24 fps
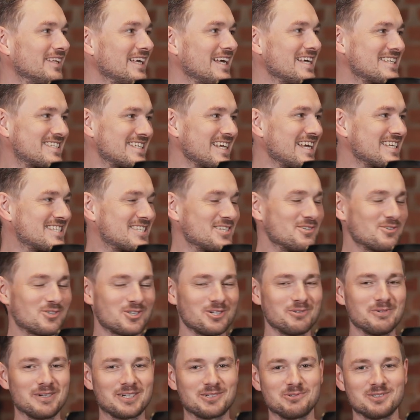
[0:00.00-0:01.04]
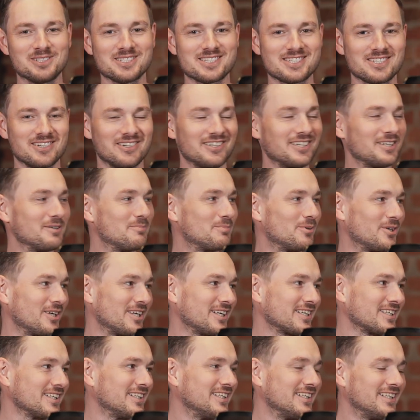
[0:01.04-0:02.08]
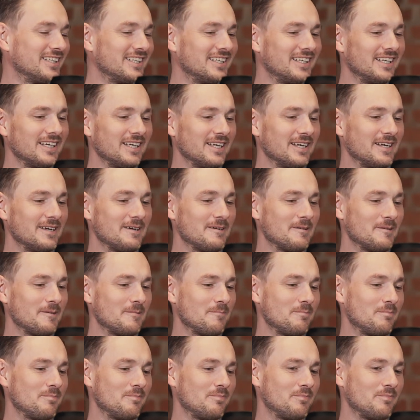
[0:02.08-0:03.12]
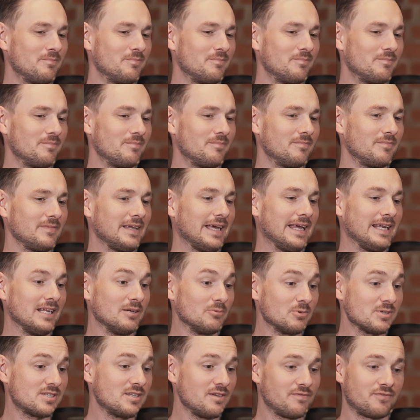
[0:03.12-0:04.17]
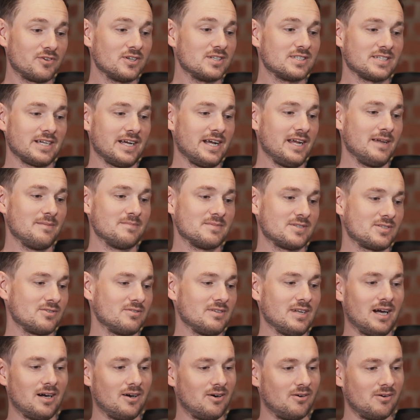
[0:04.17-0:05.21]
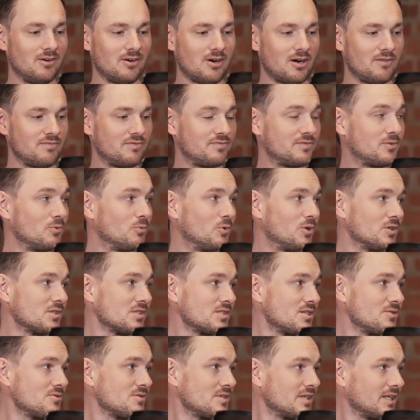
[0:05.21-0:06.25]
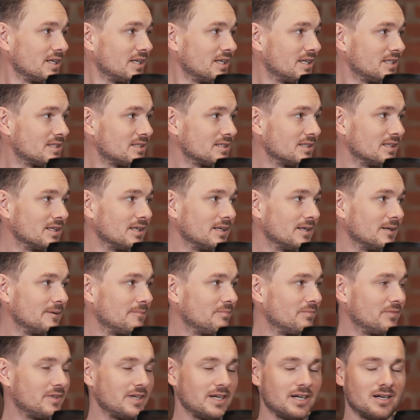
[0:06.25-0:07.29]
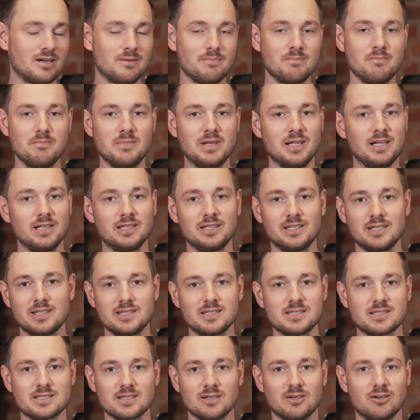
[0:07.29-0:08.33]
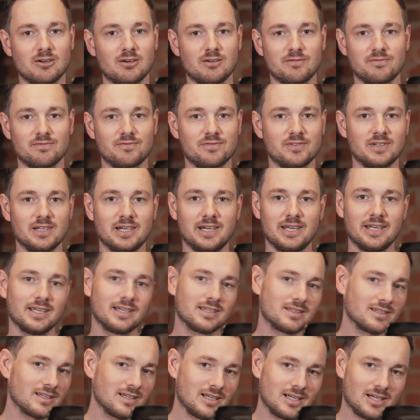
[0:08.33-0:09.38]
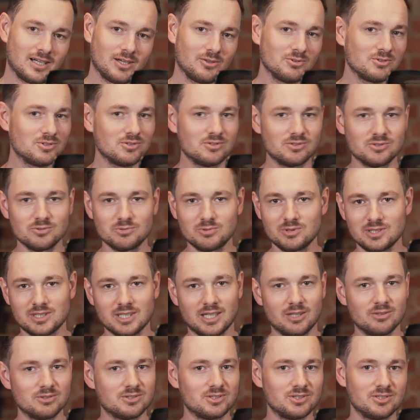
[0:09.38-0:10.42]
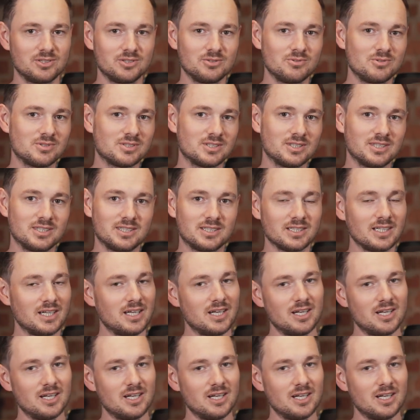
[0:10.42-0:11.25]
As usual when Google is starting a product. And it was different times. So now half of the world is using it. There are millions of like how to do it, how to use it,